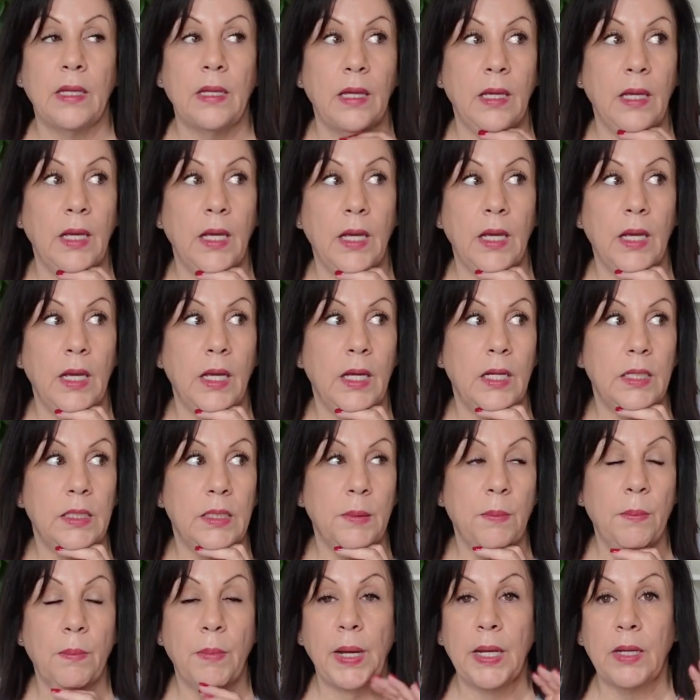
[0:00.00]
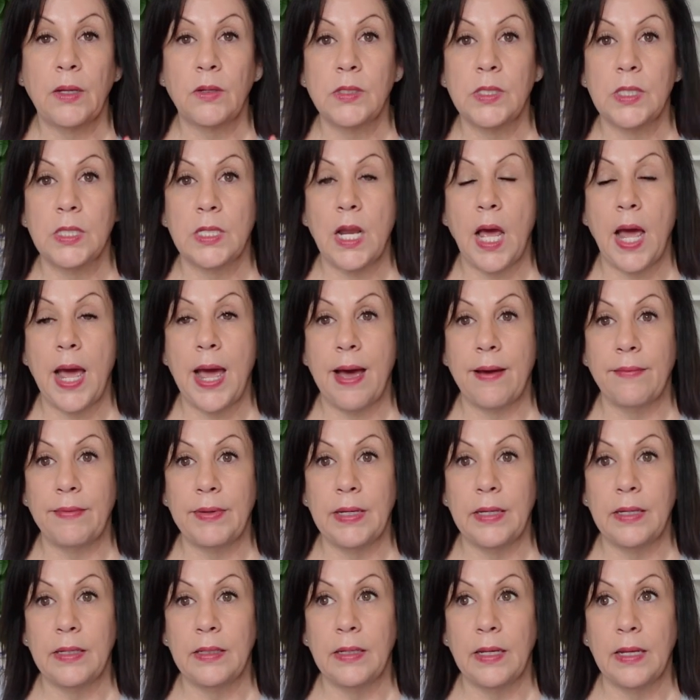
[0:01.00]
and Michael's did not have
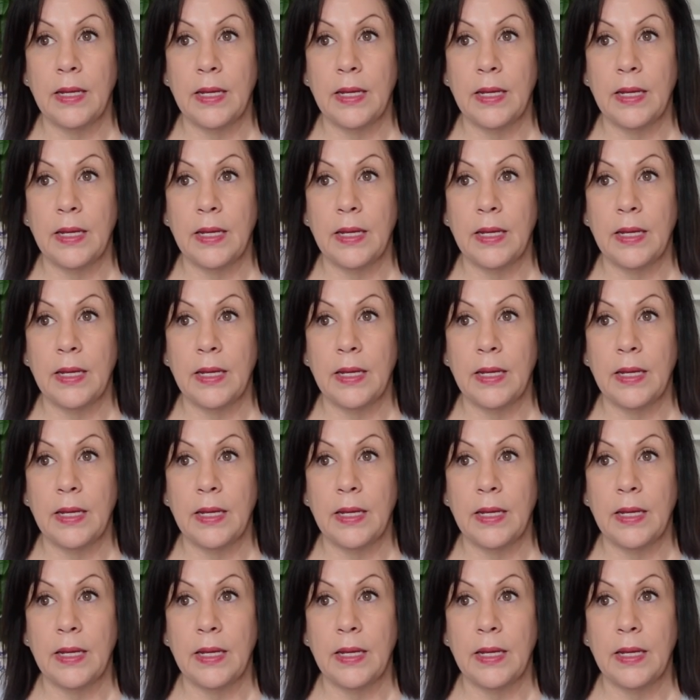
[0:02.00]
it.